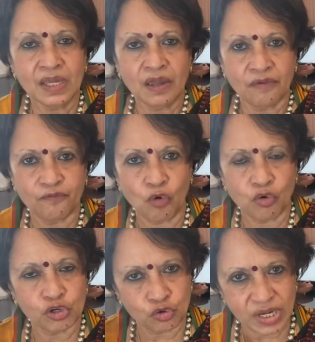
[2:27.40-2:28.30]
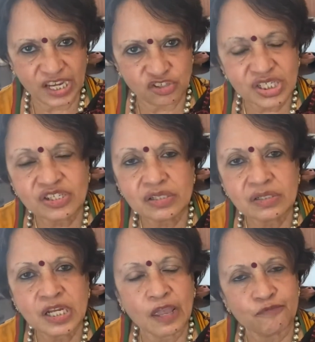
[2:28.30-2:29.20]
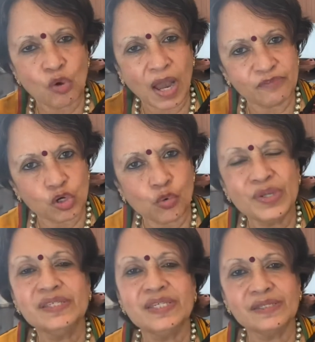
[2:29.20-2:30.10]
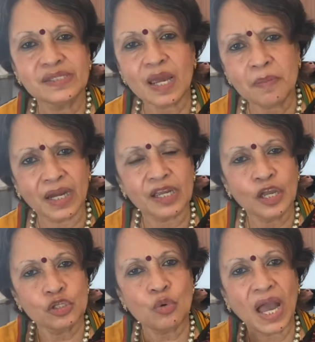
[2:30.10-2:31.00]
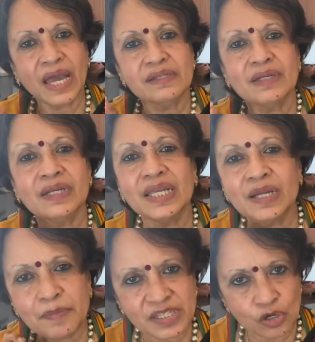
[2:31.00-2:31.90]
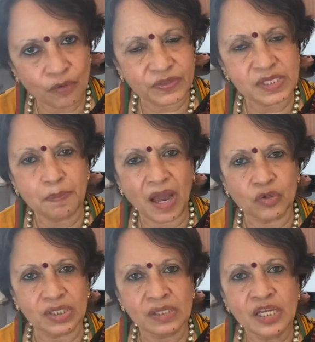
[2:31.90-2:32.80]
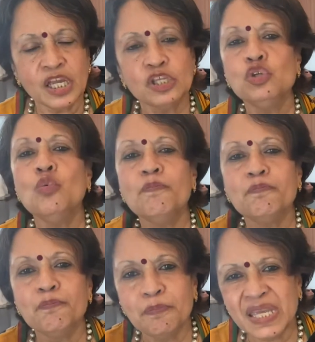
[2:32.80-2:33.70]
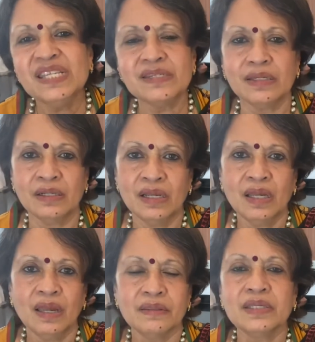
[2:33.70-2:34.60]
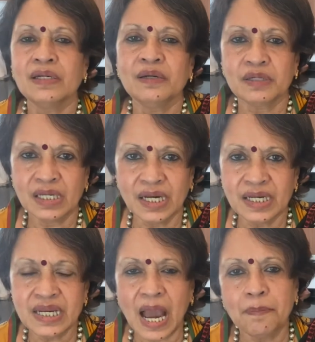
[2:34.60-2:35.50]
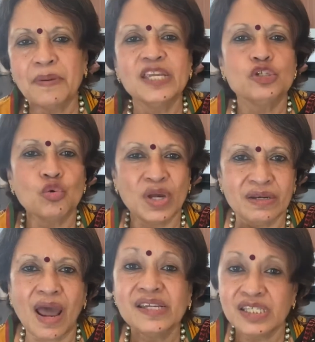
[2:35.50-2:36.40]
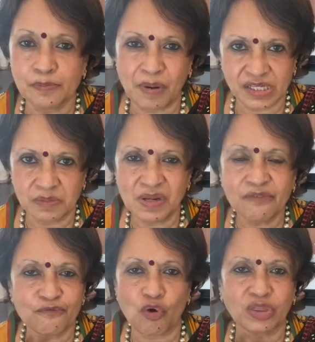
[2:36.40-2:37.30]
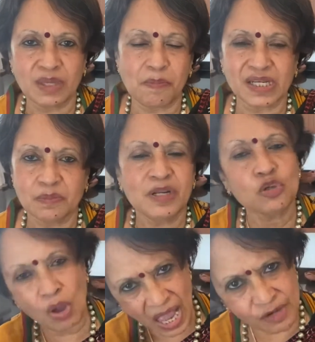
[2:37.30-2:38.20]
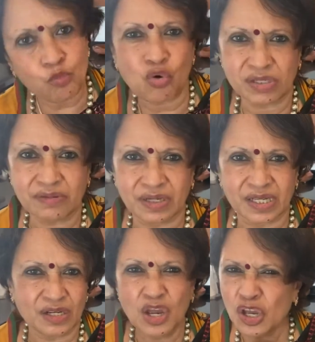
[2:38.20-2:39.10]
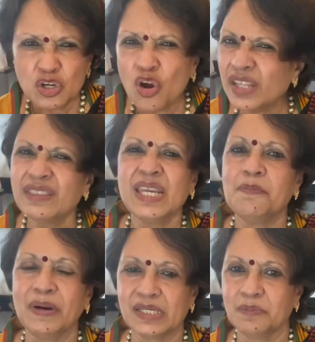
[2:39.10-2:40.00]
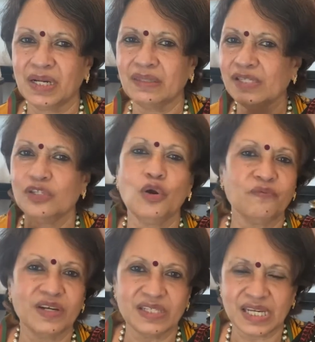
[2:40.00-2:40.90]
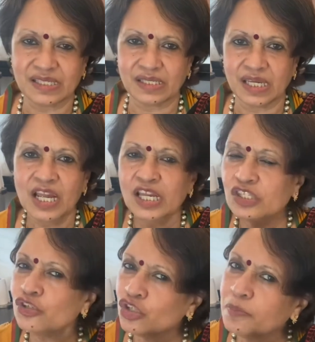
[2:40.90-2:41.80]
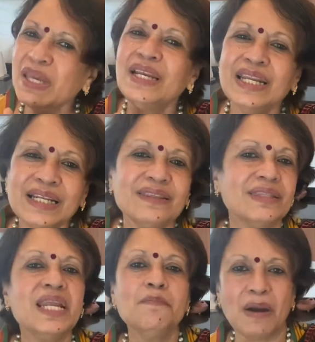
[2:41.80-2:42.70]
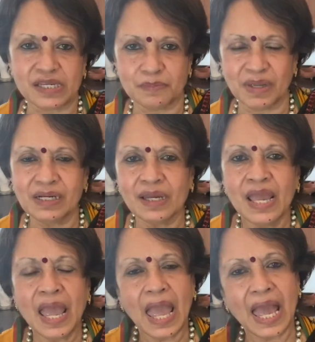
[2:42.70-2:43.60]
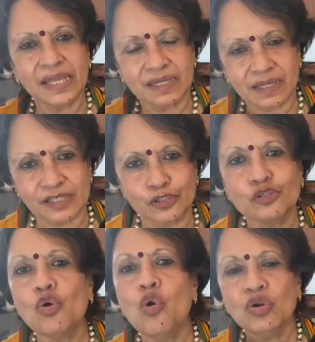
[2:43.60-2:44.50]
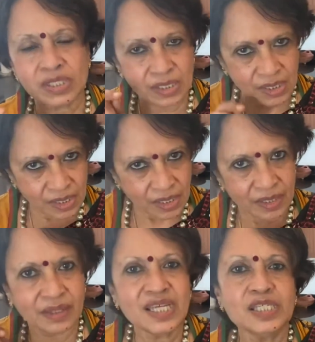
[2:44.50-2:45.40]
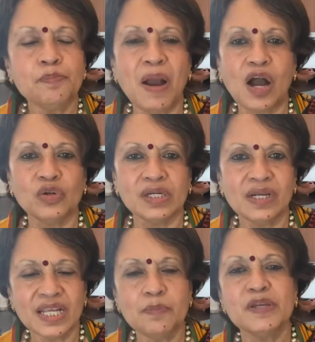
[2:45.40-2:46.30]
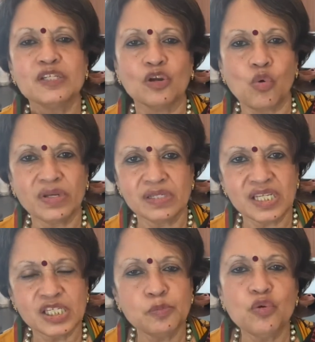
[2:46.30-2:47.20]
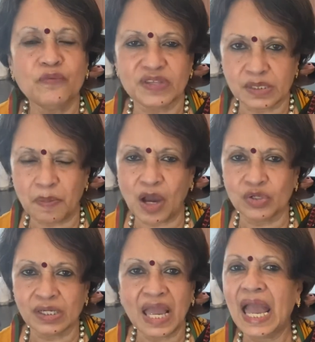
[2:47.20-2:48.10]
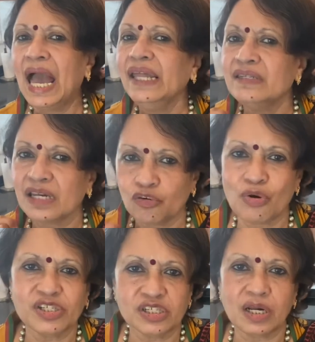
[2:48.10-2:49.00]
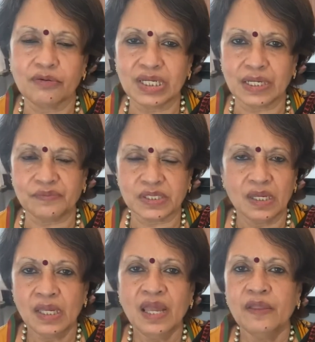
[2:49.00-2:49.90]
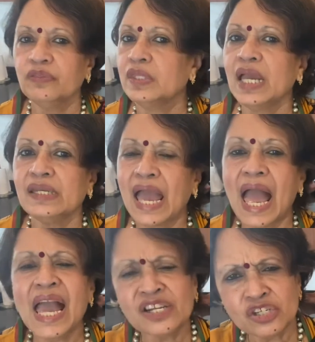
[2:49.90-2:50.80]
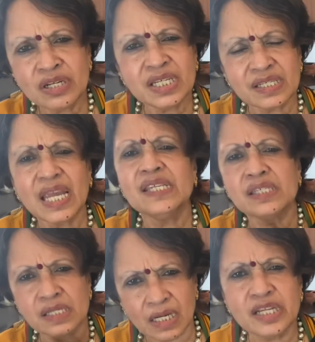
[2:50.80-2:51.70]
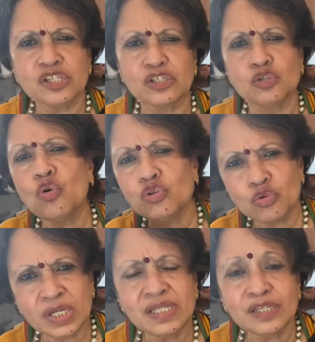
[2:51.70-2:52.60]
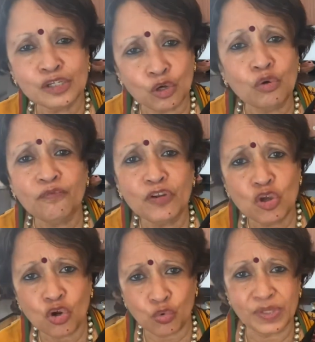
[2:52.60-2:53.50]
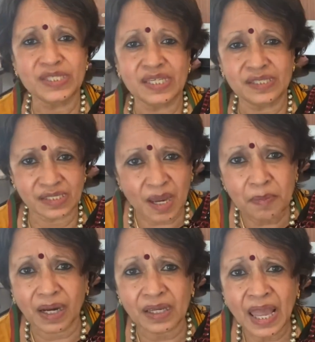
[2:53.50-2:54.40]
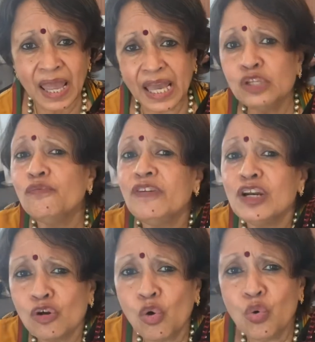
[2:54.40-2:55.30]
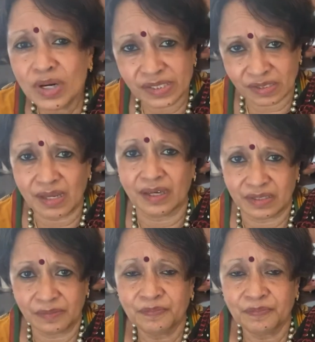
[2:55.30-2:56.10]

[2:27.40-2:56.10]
For your digestion, if you have a queasy stomach, you add a little bit of this powder, you beat the curd up into a nice buttermilk, frothy buttermilk. You add water in it, not a thick buttermilk. That's not very tasty. So it should be a little thin buttermilk. Add a little salt, this powder, a little bit, quarter teaspoon of this powder, and crushed curry leaves. That actually tastes delicious. Not only is it good for your queasy stomach and you feel cool inside,